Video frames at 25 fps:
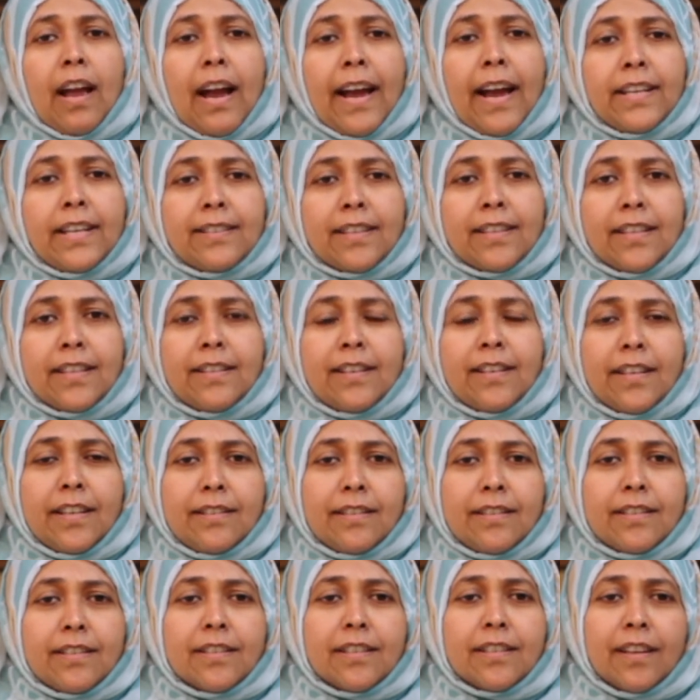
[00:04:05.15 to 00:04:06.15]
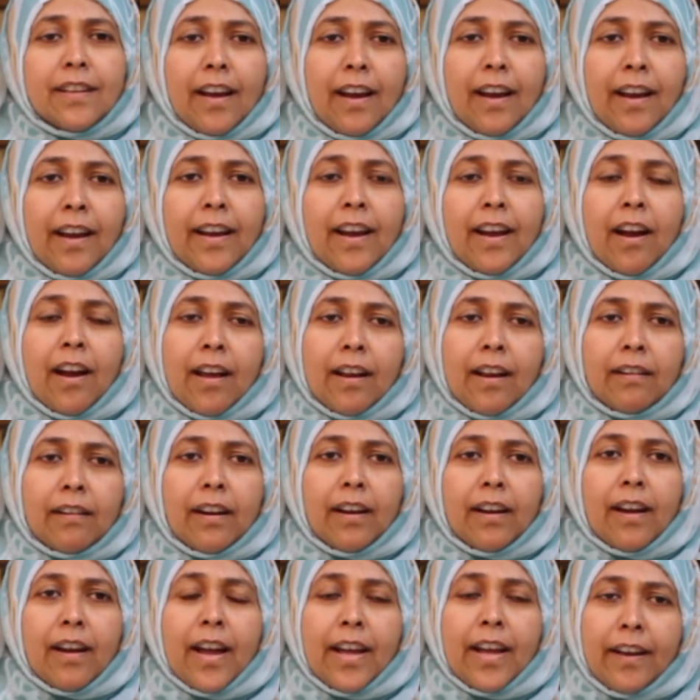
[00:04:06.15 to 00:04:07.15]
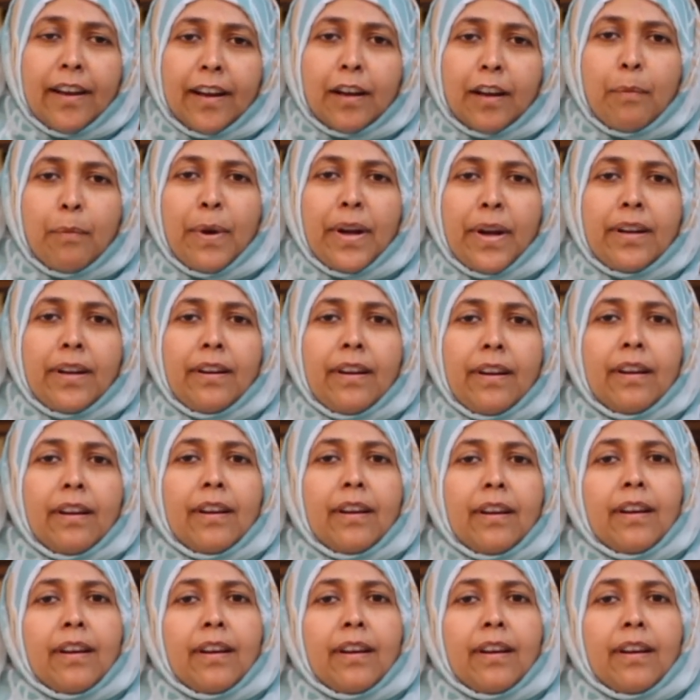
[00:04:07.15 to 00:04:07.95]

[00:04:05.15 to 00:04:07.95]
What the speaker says: I recommend